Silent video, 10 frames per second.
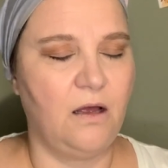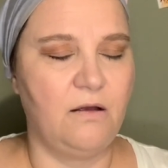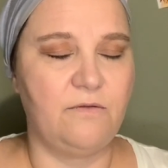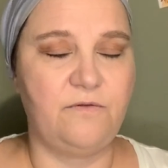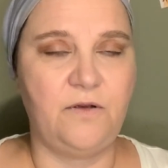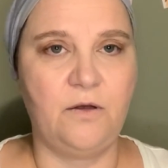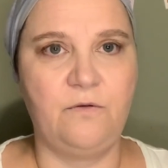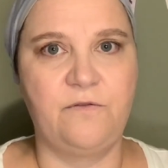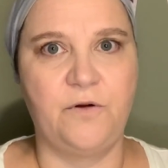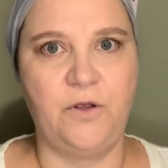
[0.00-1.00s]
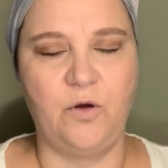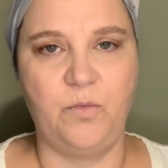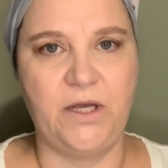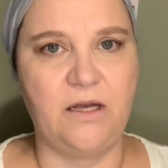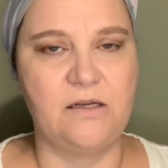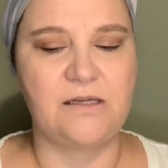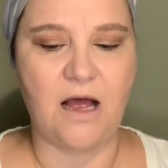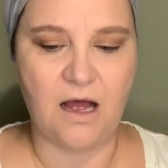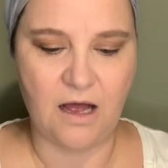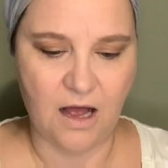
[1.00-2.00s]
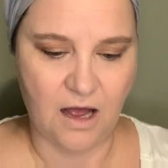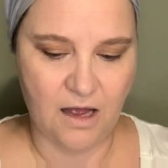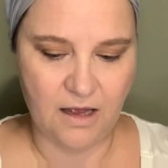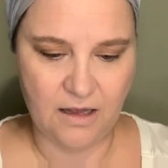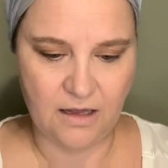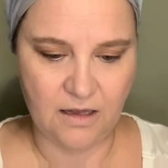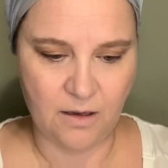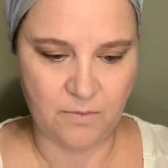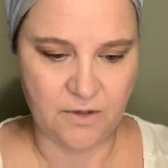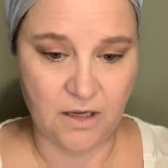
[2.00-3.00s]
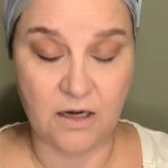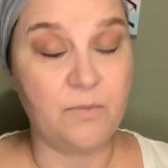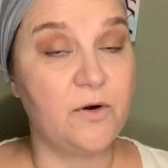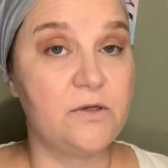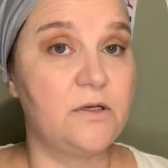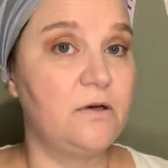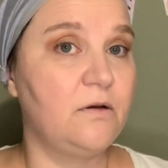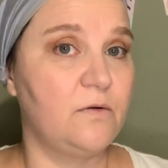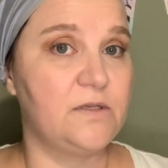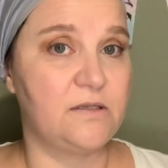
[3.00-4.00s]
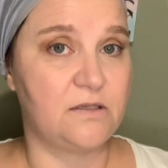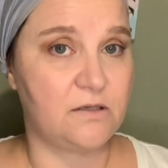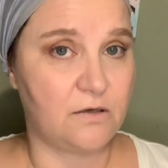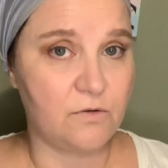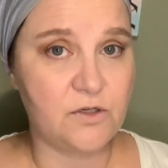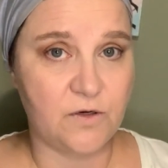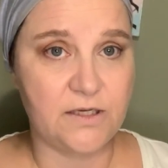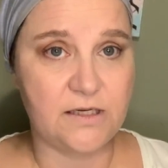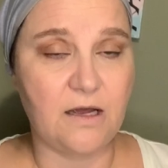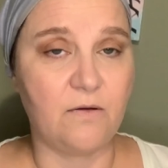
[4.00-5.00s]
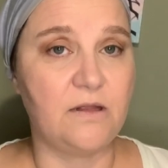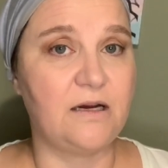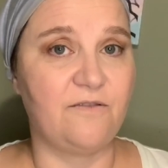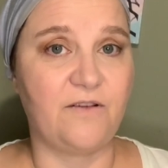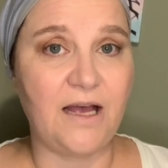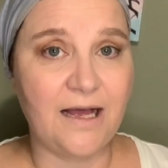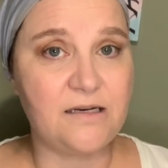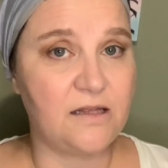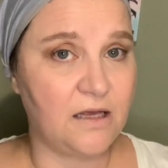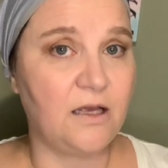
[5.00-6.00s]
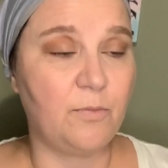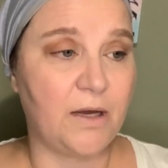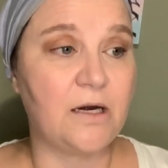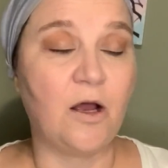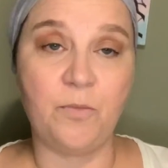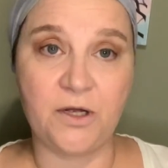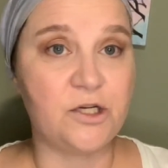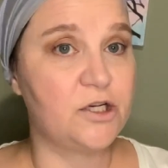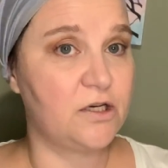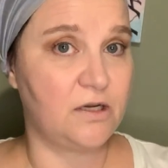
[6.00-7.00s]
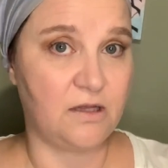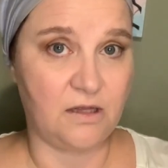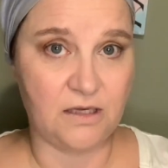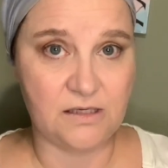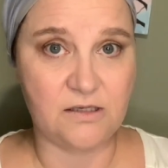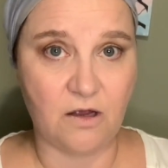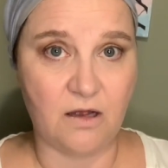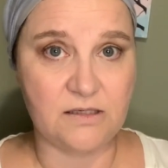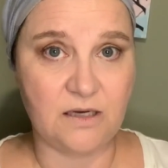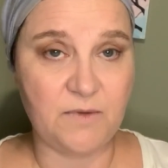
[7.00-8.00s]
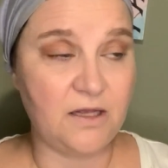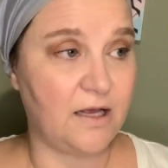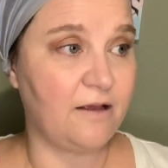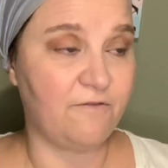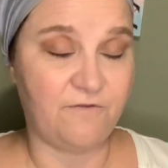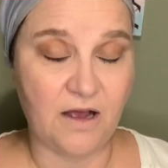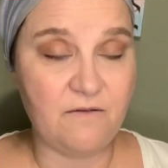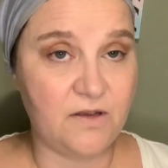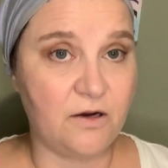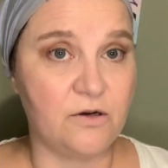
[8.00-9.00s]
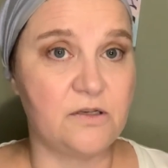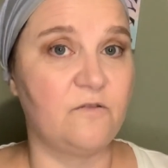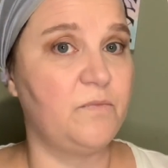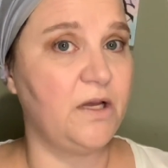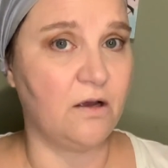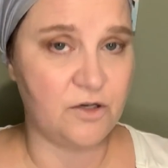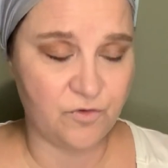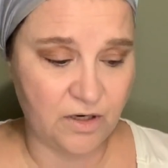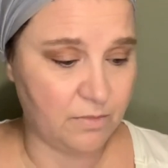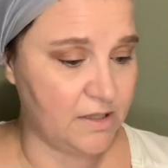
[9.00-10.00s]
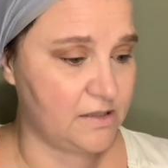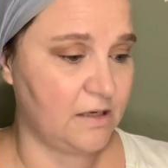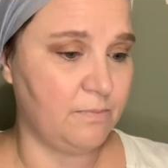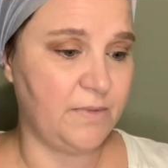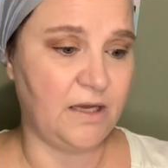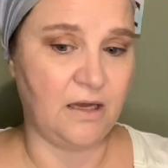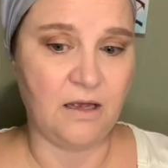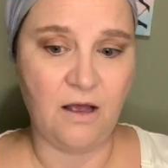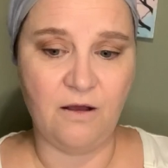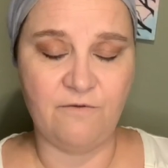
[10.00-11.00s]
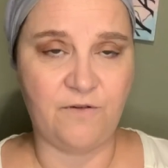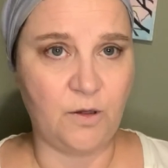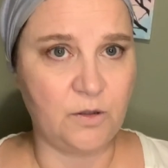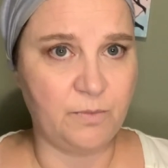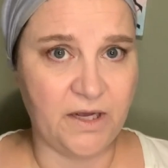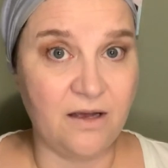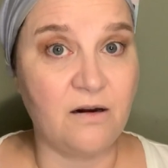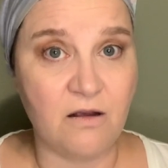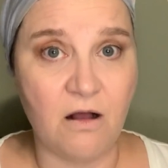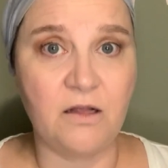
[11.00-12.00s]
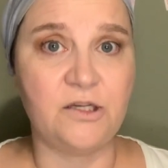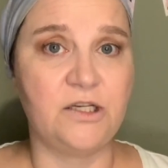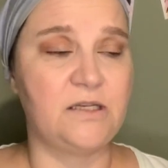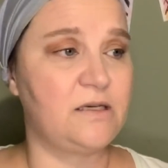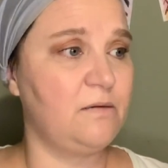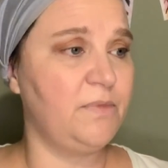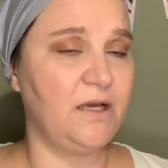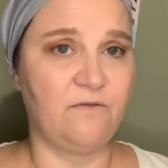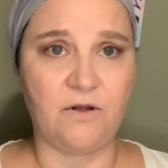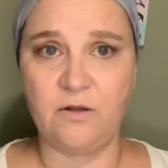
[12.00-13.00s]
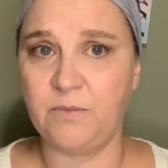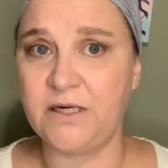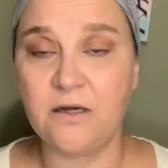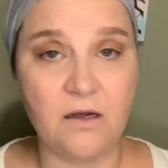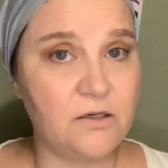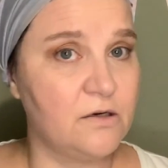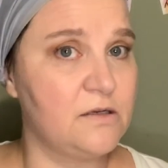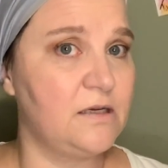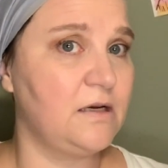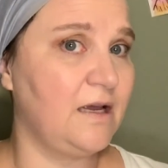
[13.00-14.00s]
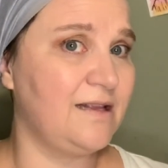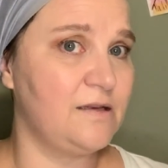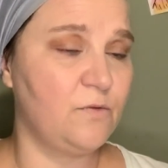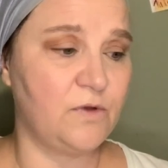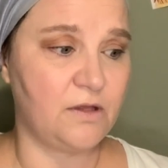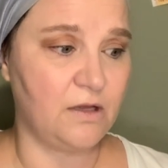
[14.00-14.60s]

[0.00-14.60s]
feel for you because I am the kind of person who's so stressed out that if I had to think about how much this is costing me, like 5 years of being on treatments and being followed by an oncologist and being followed by doctors and with,